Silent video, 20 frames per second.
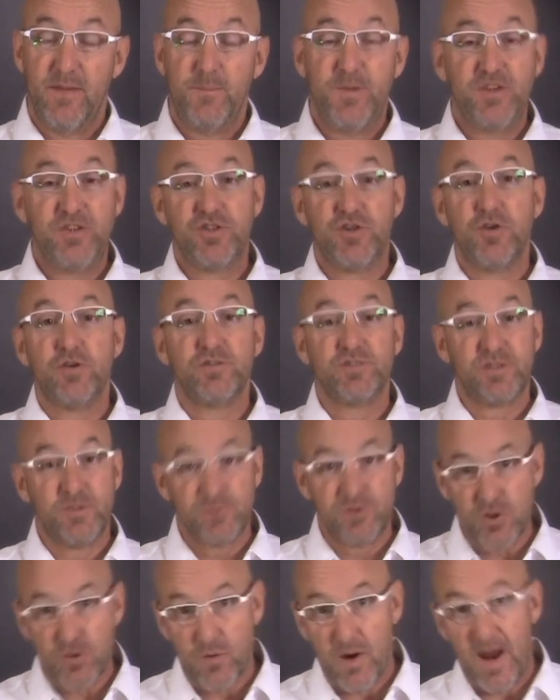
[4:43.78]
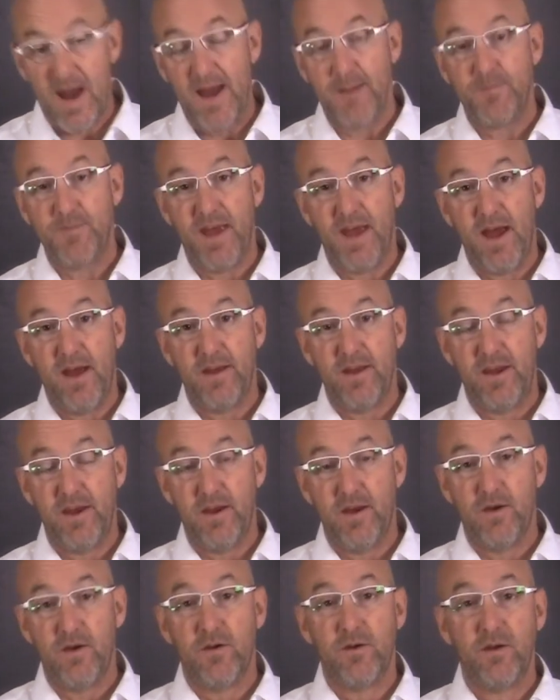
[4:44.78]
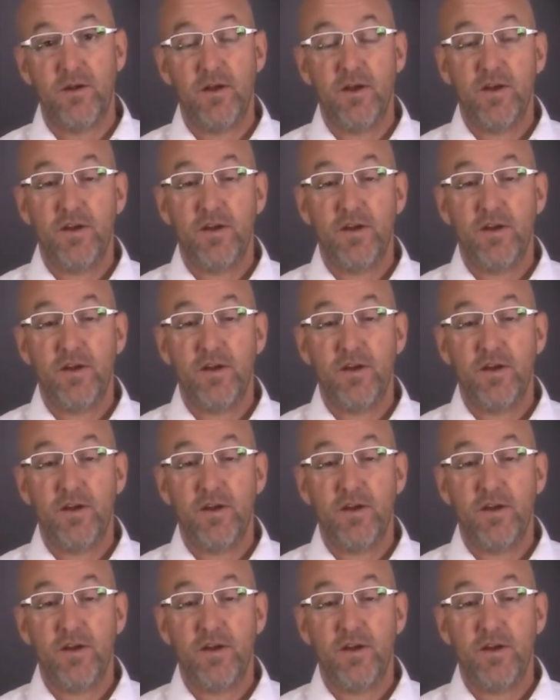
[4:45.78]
Be sure and subscribe down here